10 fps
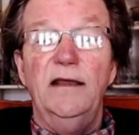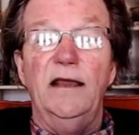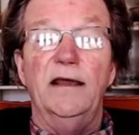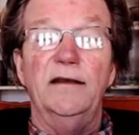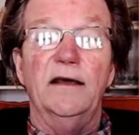
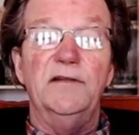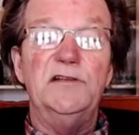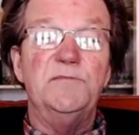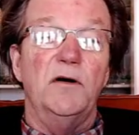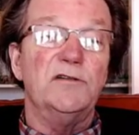And
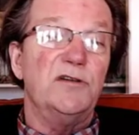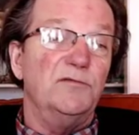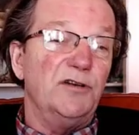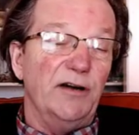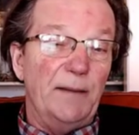these bowls
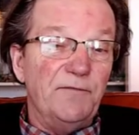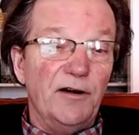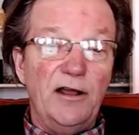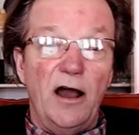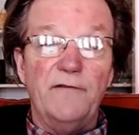don't turn up
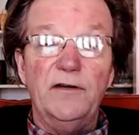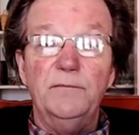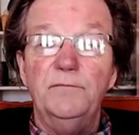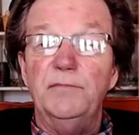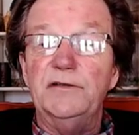very
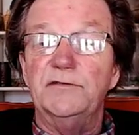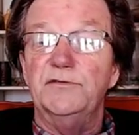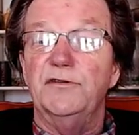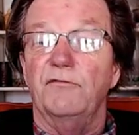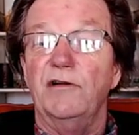often, but this
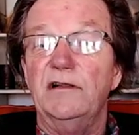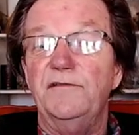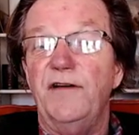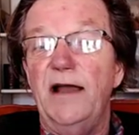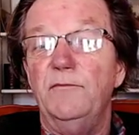was a really
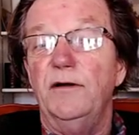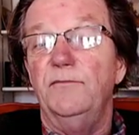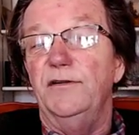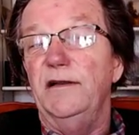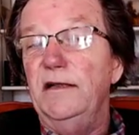fine one
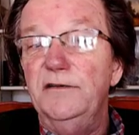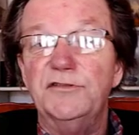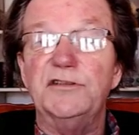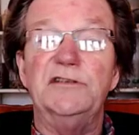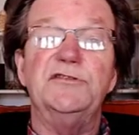with an
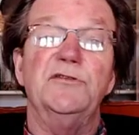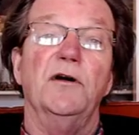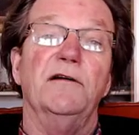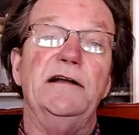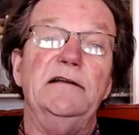interesting
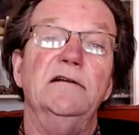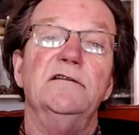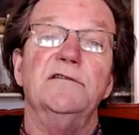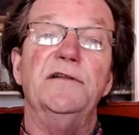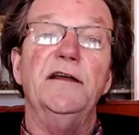story.
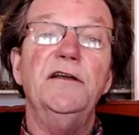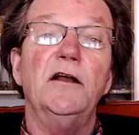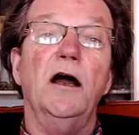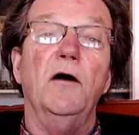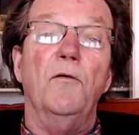So there you
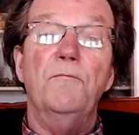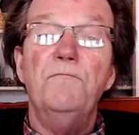go.